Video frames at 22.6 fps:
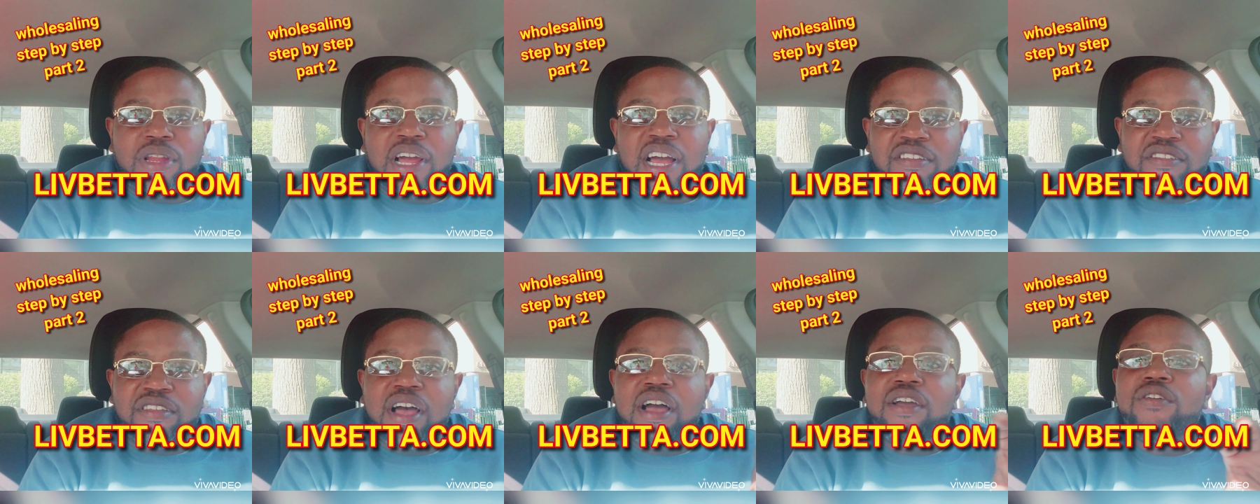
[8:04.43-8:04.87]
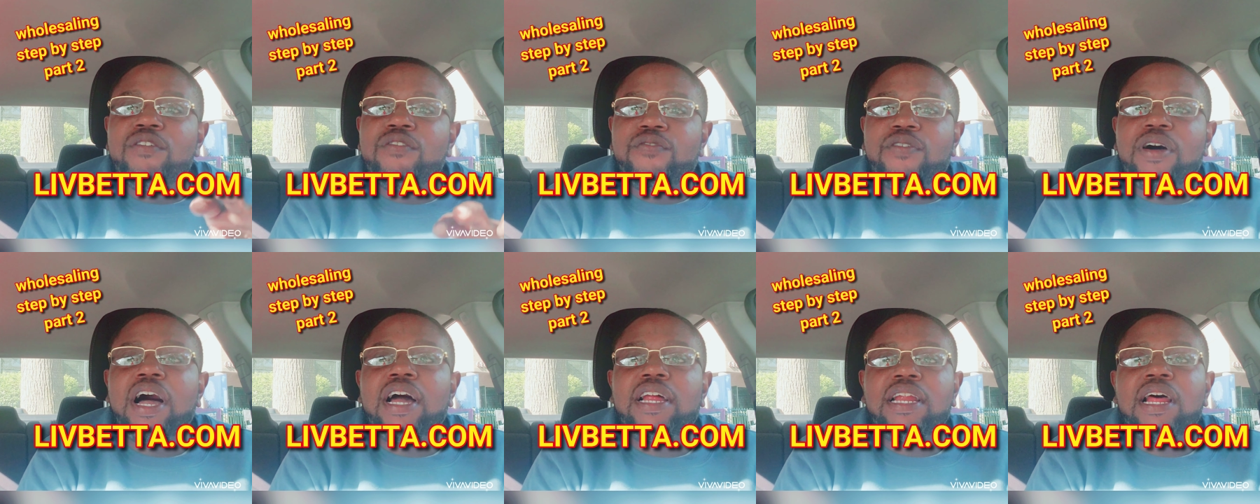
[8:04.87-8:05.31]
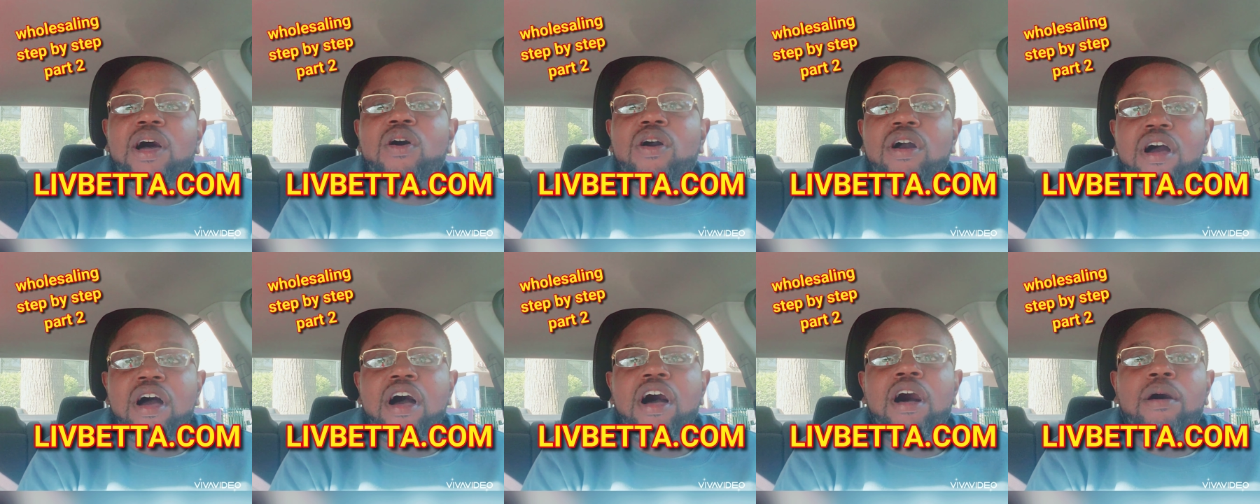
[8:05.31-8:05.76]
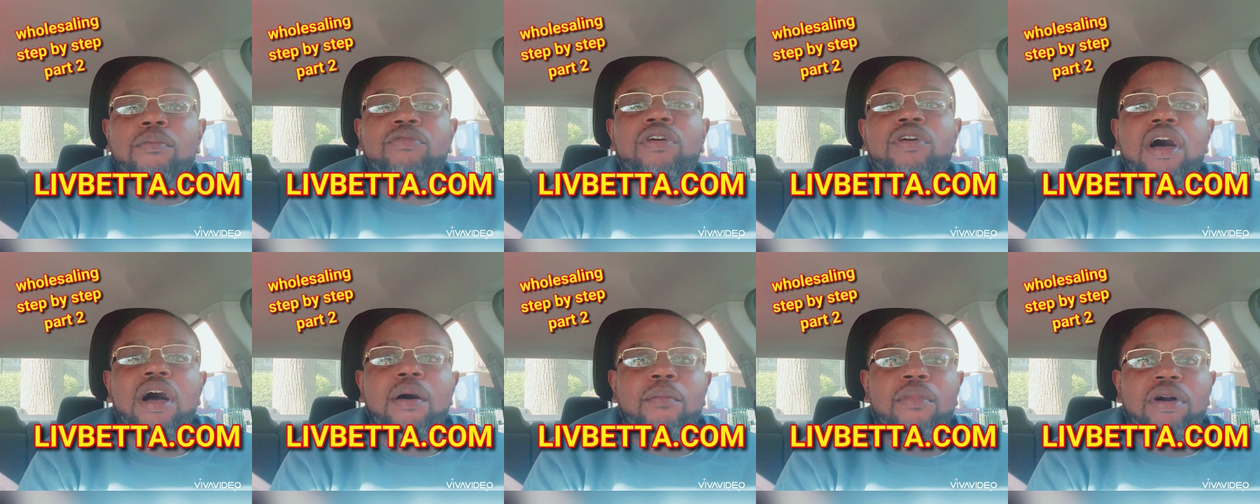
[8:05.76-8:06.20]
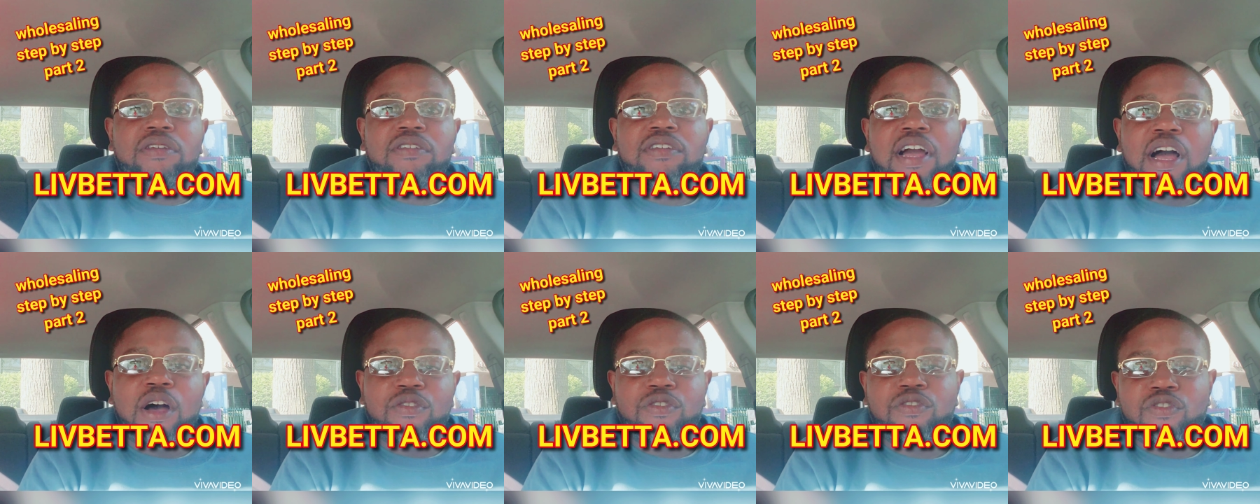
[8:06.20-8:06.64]
that's how you find out comps of how much
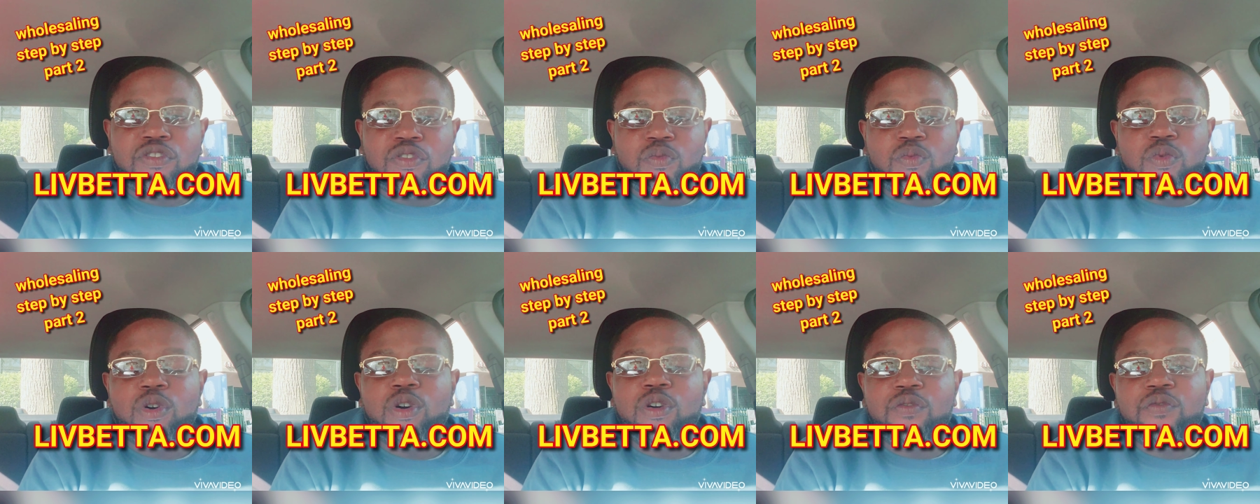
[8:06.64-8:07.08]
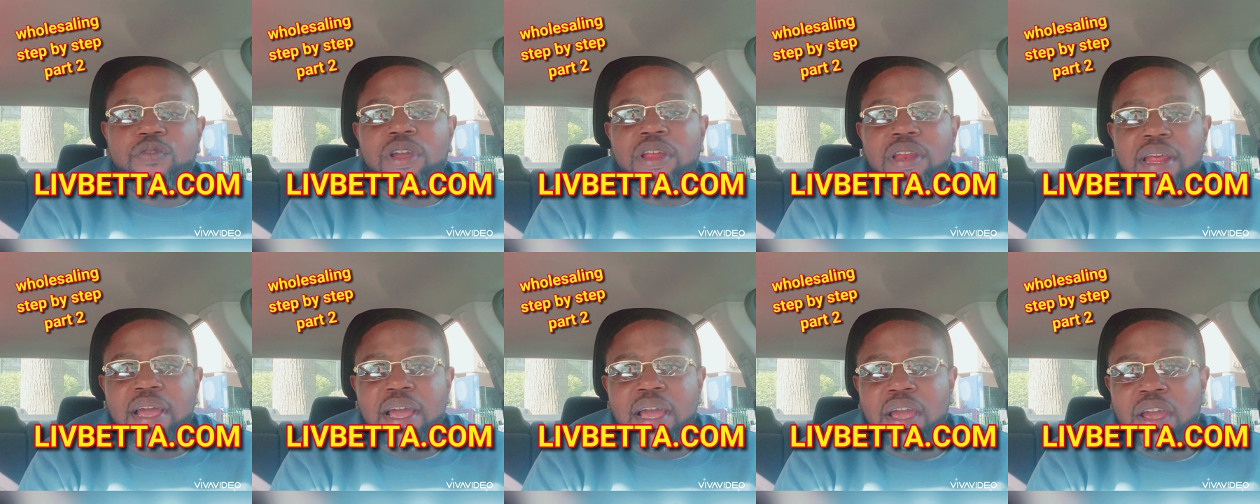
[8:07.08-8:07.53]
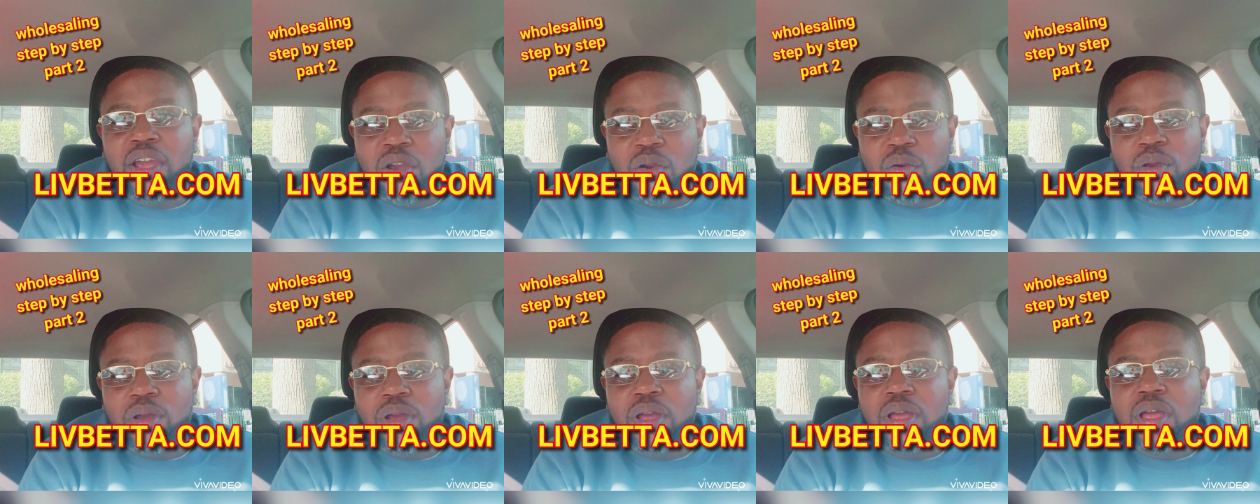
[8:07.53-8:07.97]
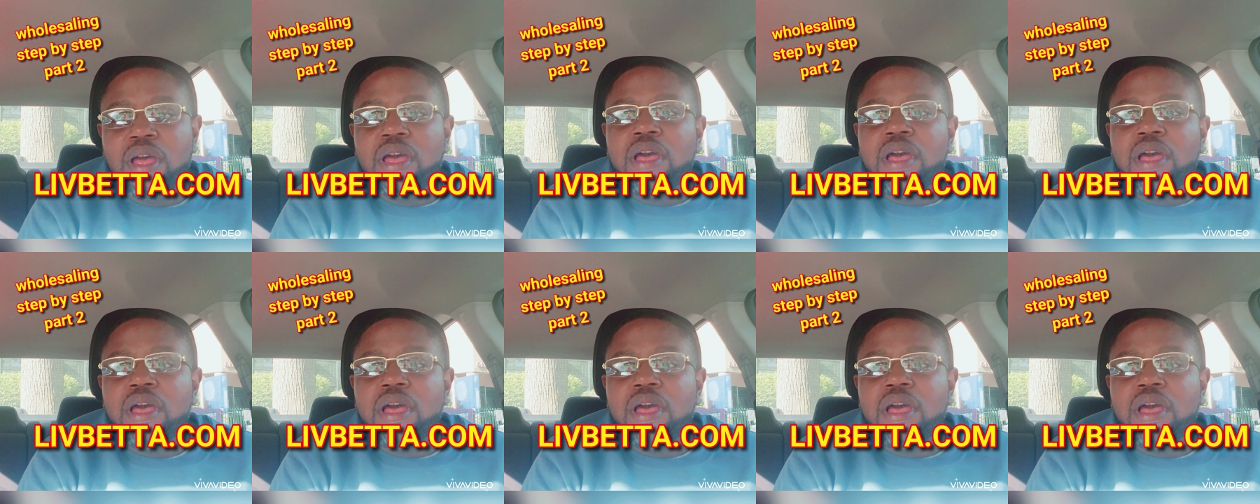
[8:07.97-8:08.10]
houses are worth in that area.